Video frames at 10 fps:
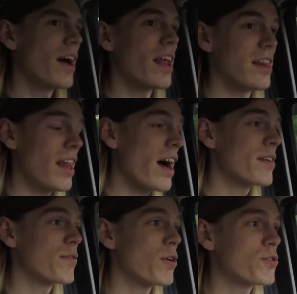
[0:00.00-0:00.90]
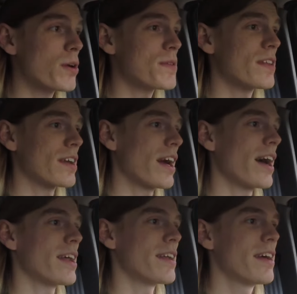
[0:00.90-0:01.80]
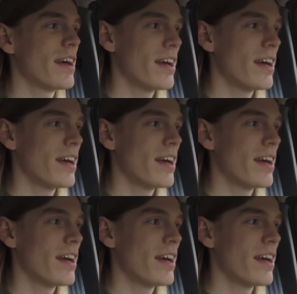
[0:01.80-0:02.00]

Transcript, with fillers: a lot of road trips since I got it,